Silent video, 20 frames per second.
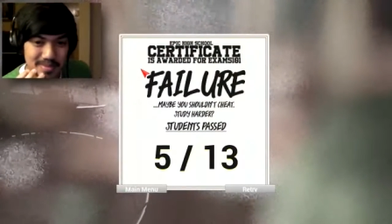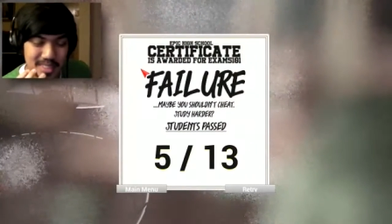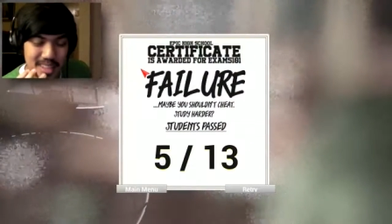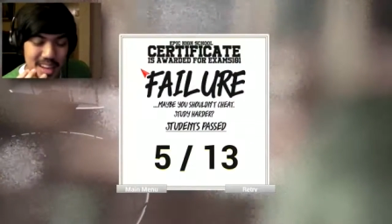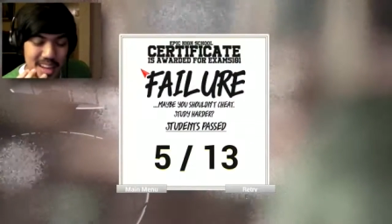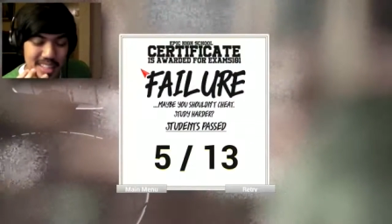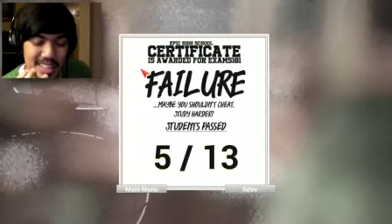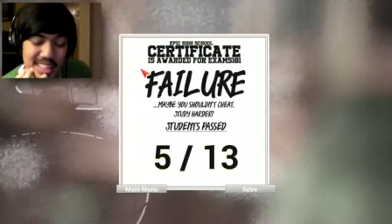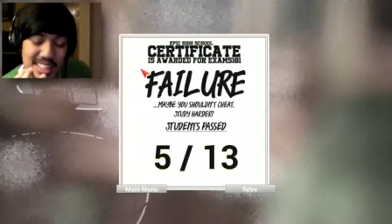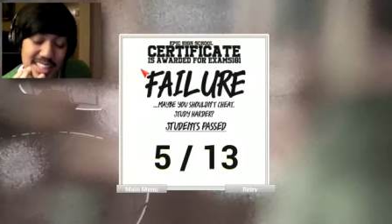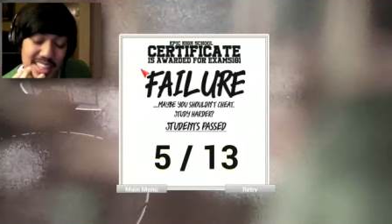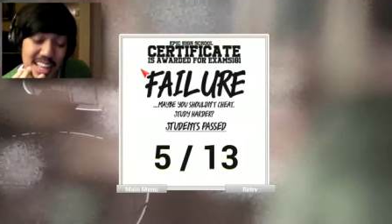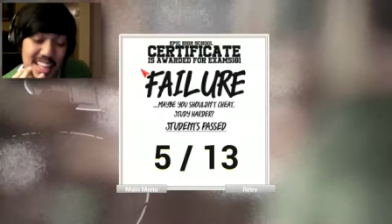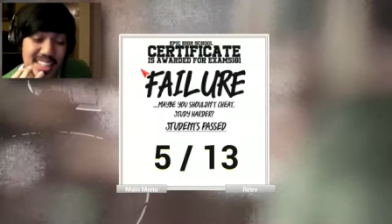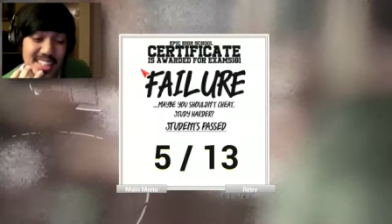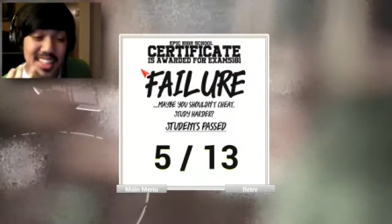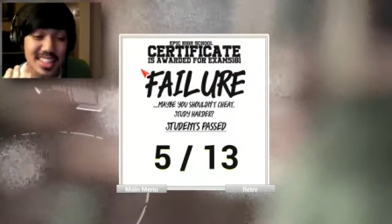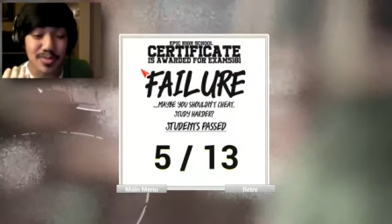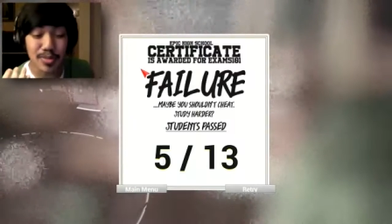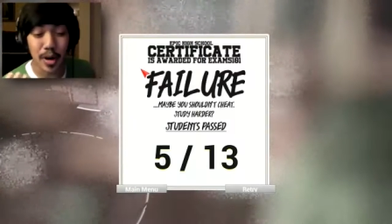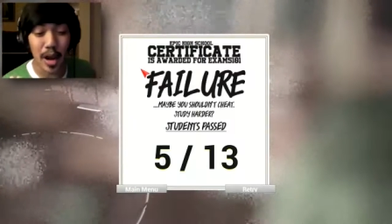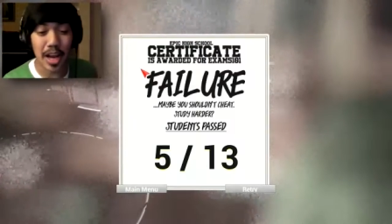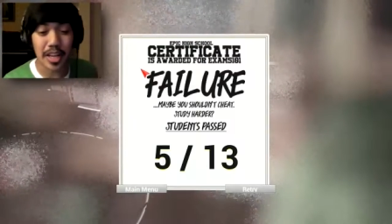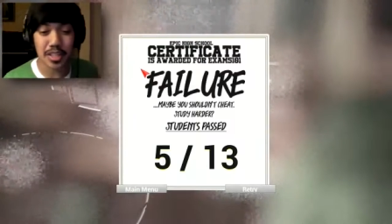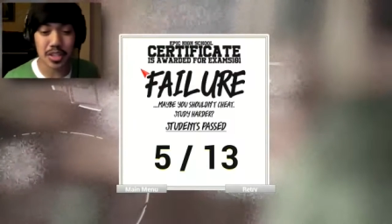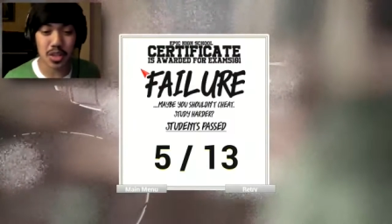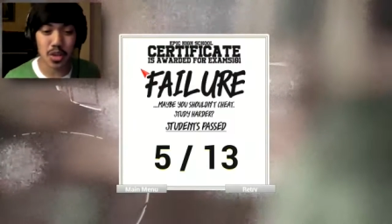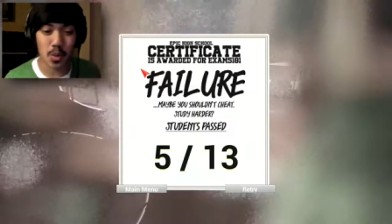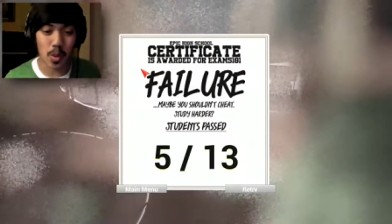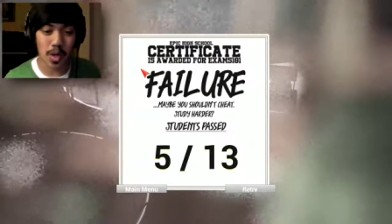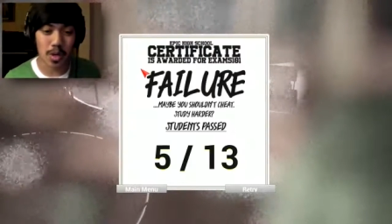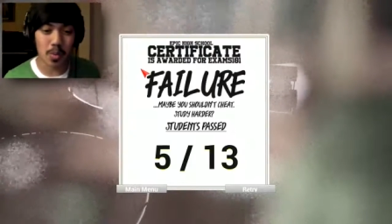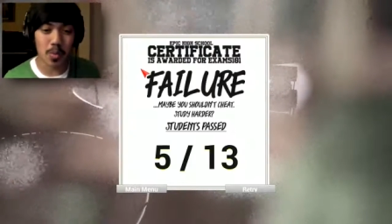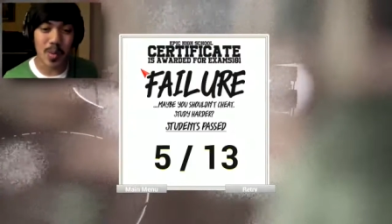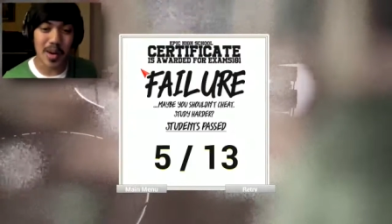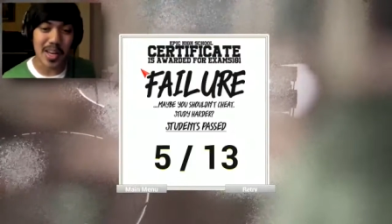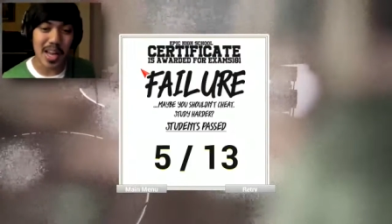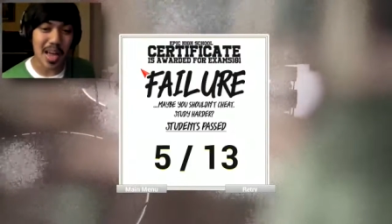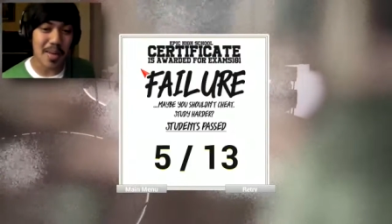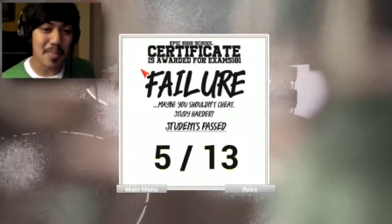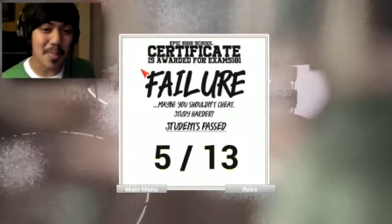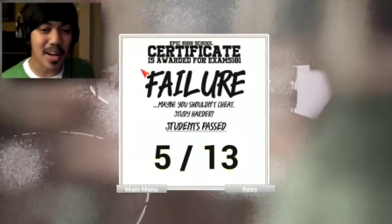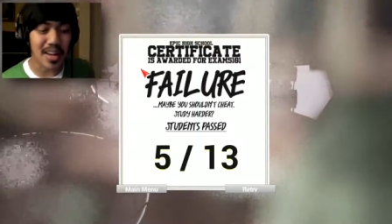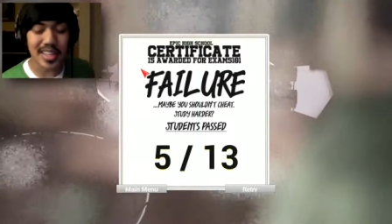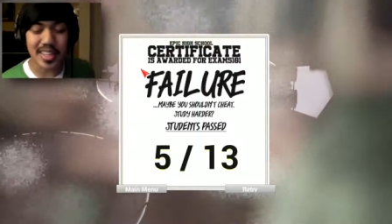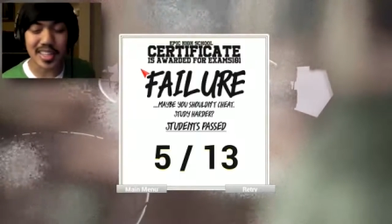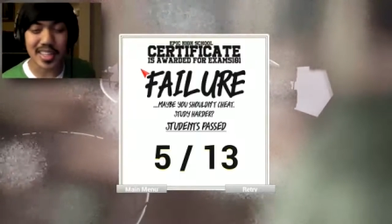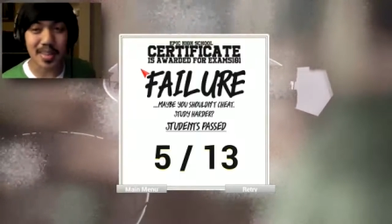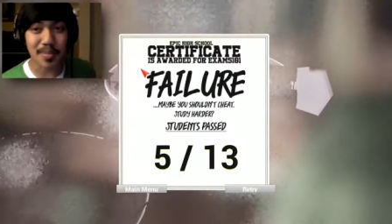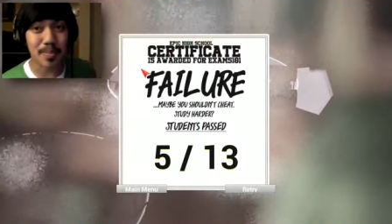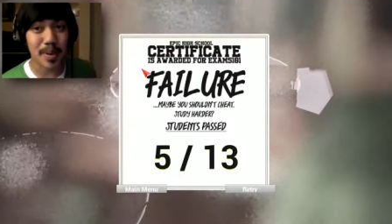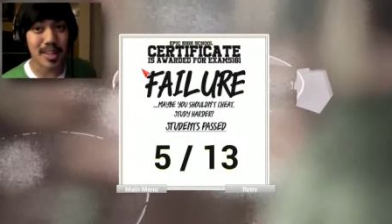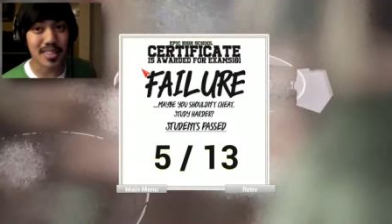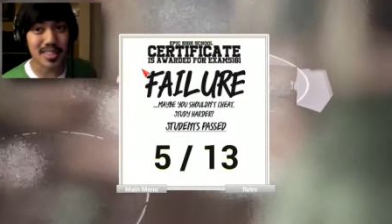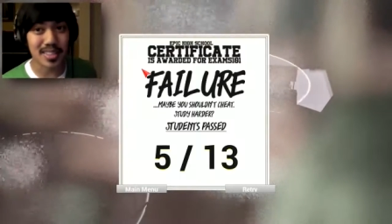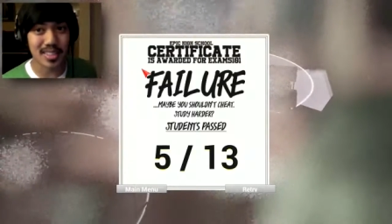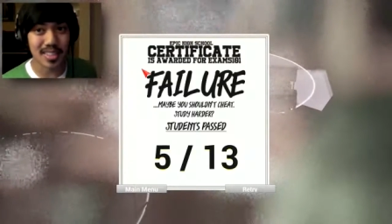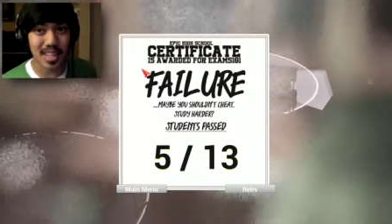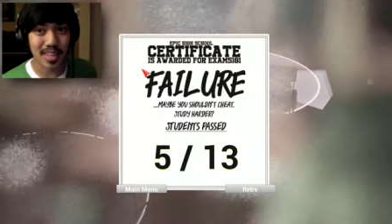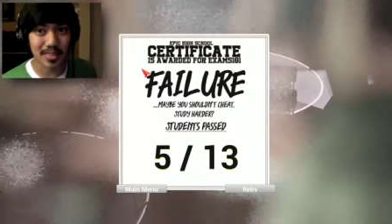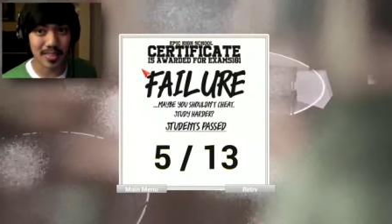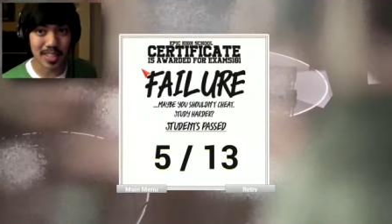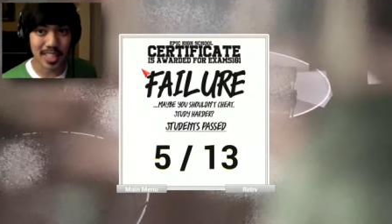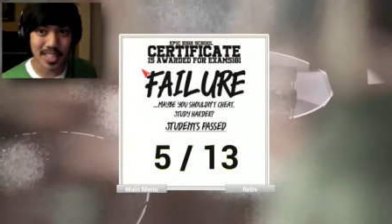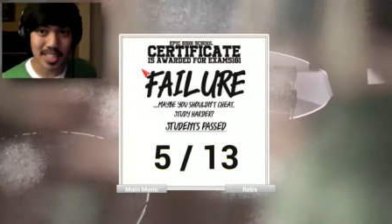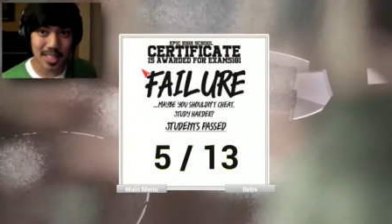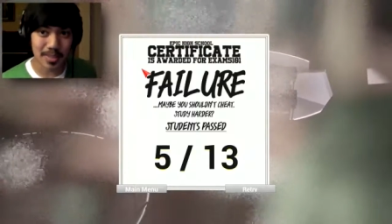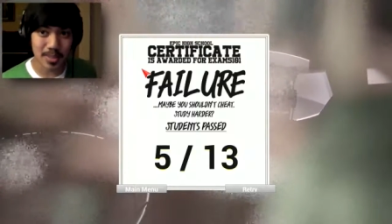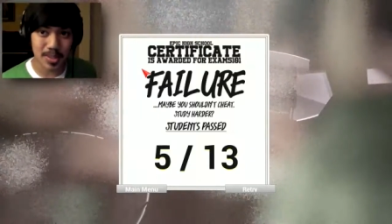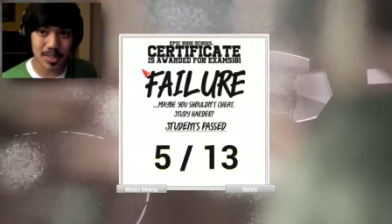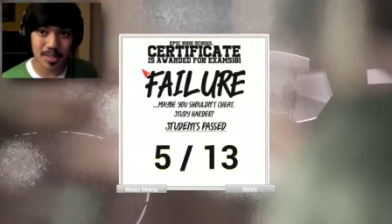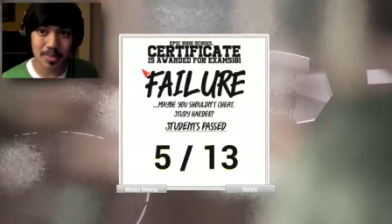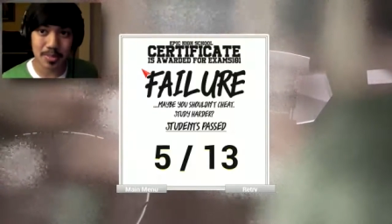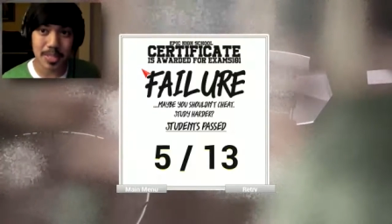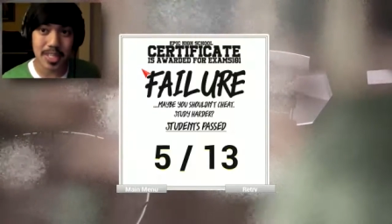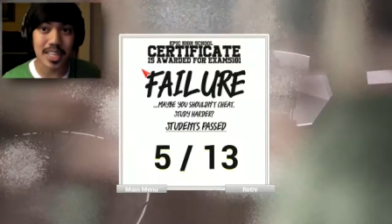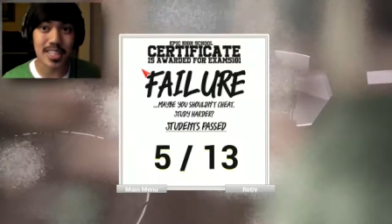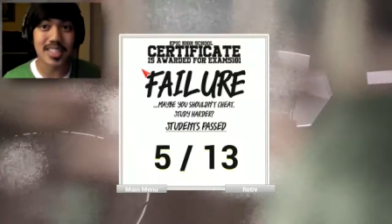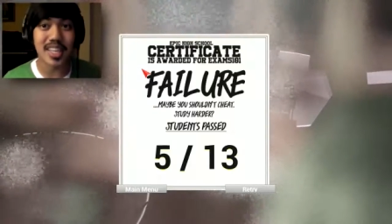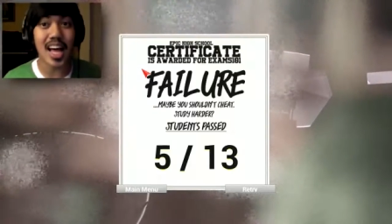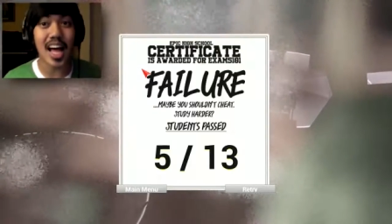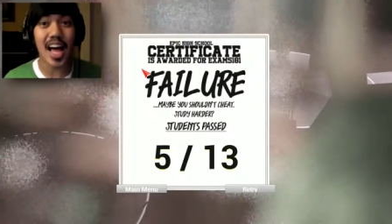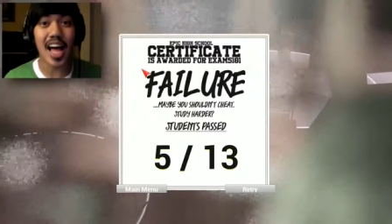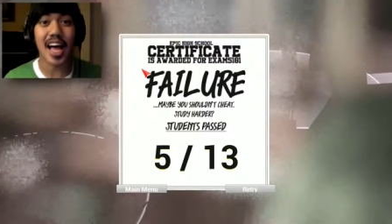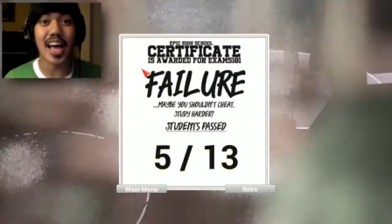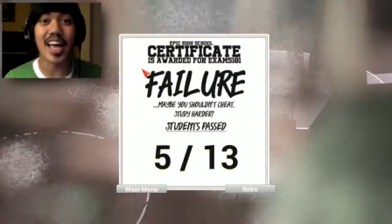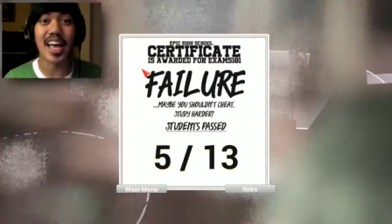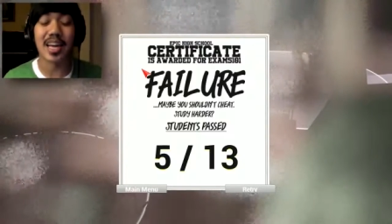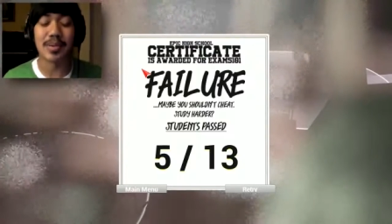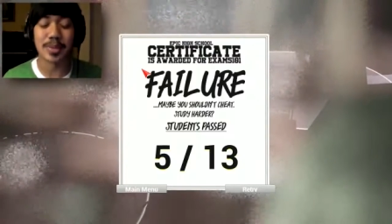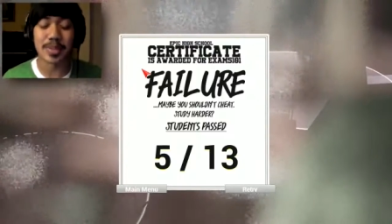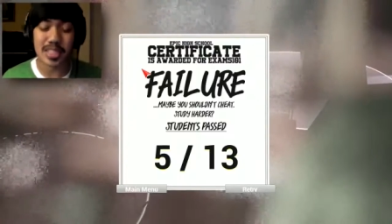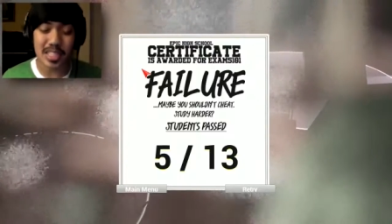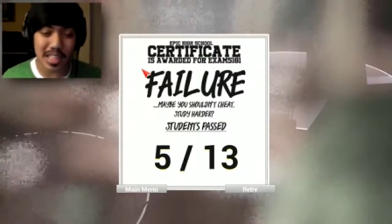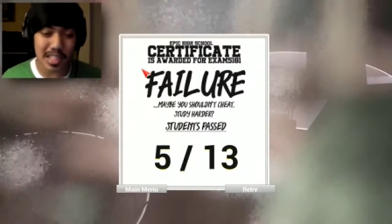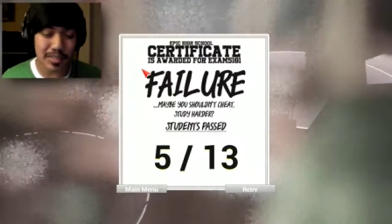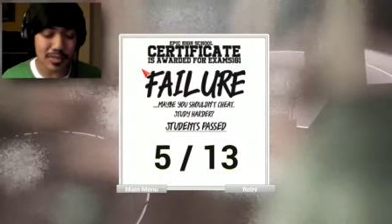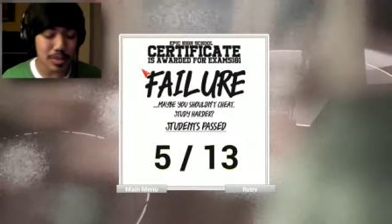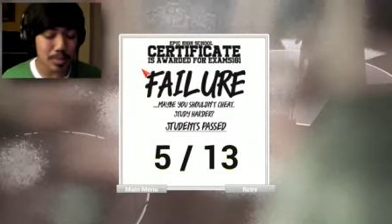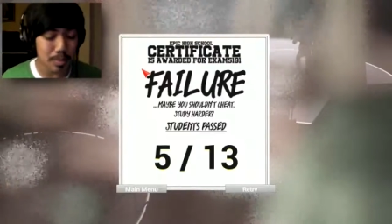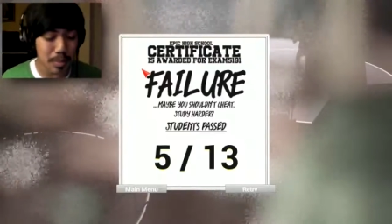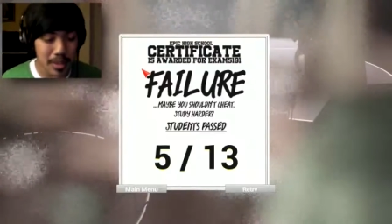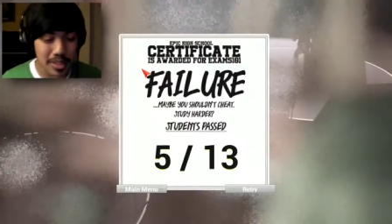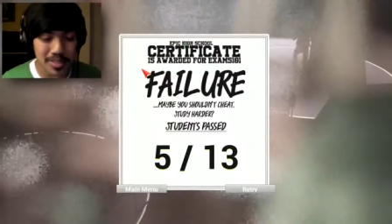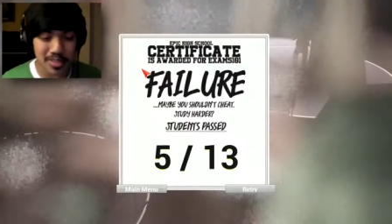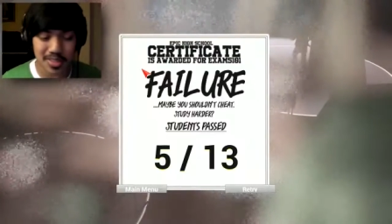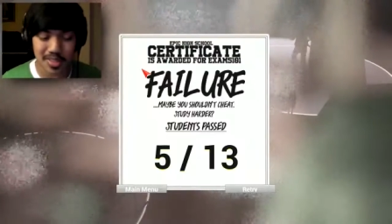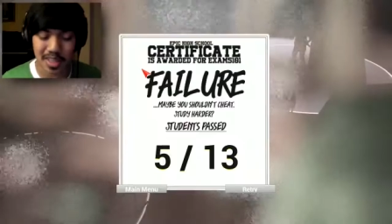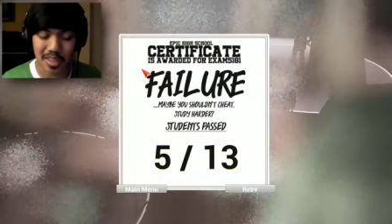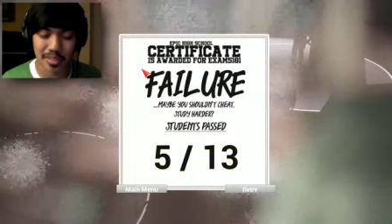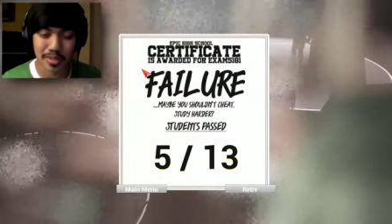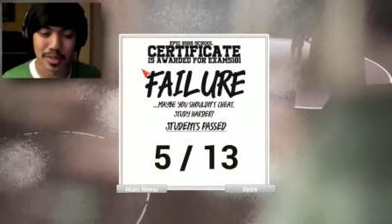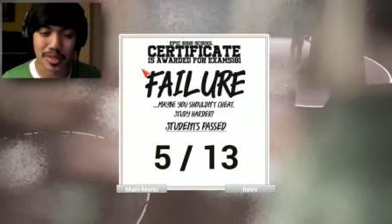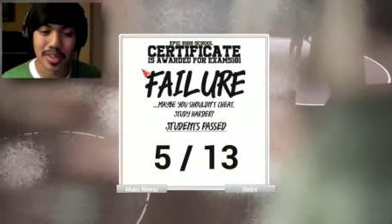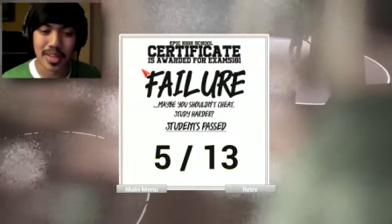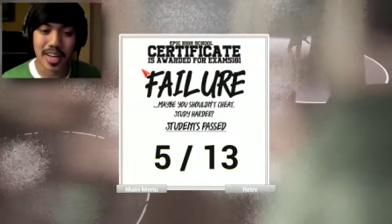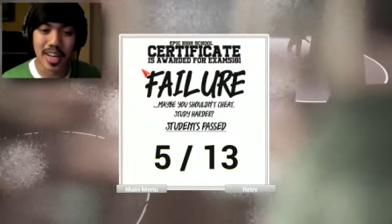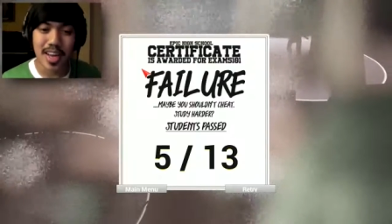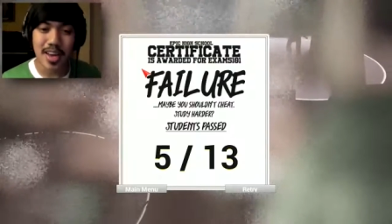I think that's it for High School 101. I'm not going to get past this level anytime soon because I am a terrible puzzle solver.